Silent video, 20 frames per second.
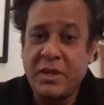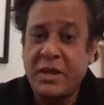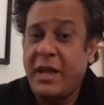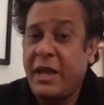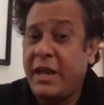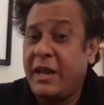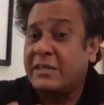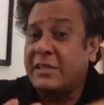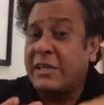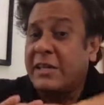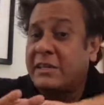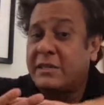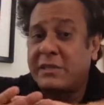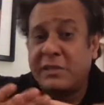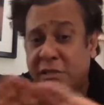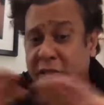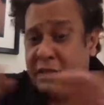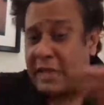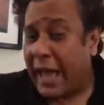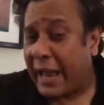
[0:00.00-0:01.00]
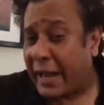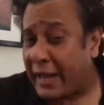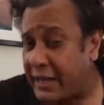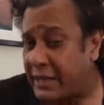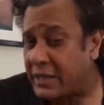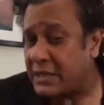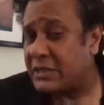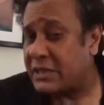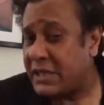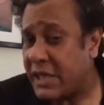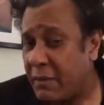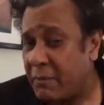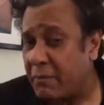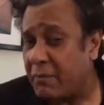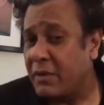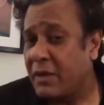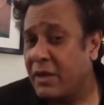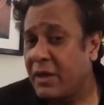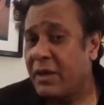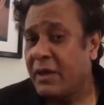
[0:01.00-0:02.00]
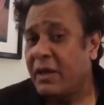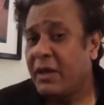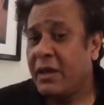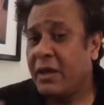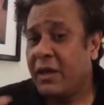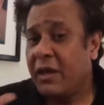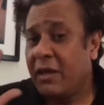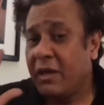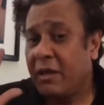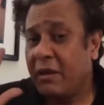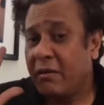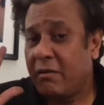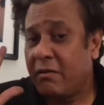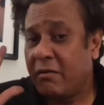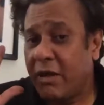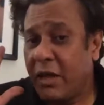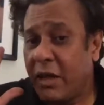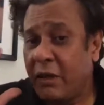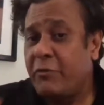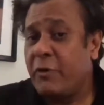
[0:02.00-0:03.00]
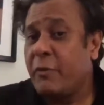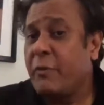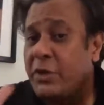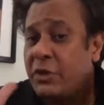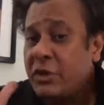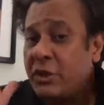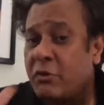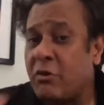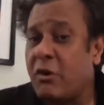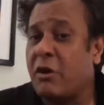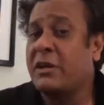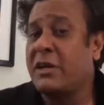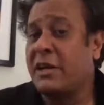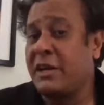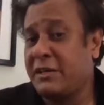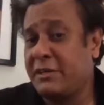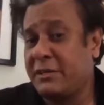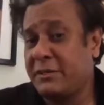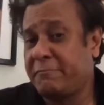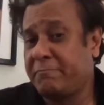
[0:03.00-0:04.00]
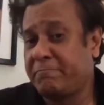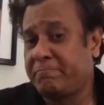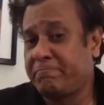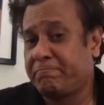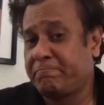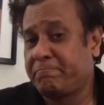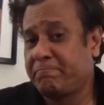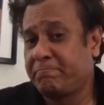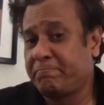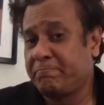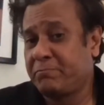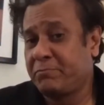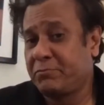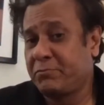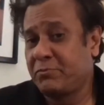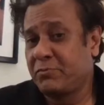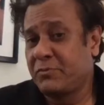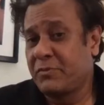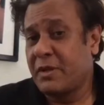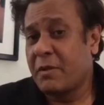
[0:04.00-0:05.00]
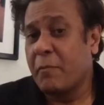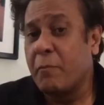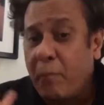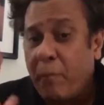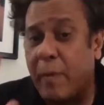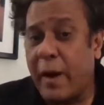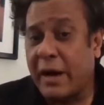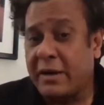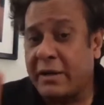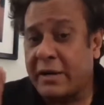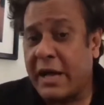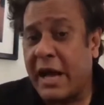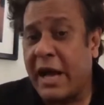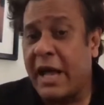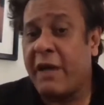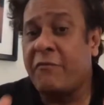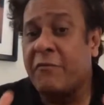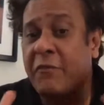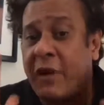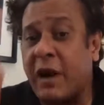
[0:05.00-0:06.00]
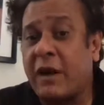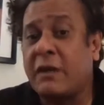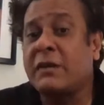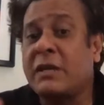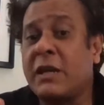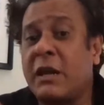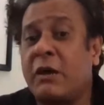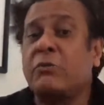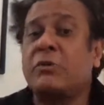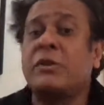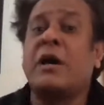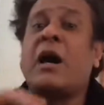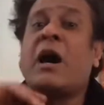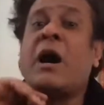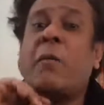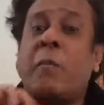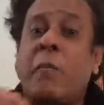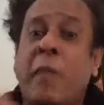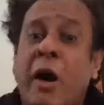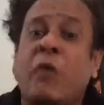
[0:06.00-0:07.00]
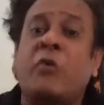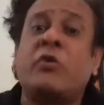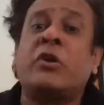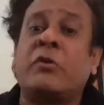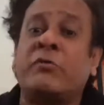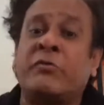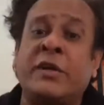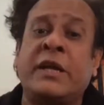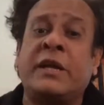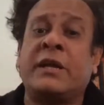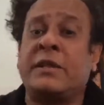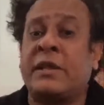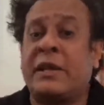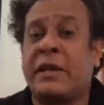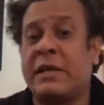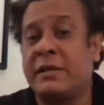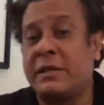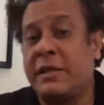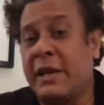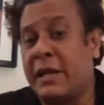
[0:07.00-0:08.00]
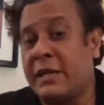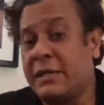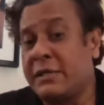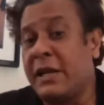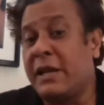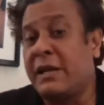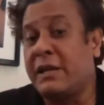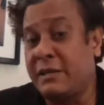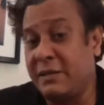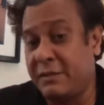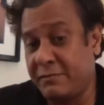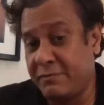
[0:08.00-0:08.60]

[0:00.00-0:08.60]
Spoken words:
It has exactly the same information content, but I have cut down the amount of data that I send.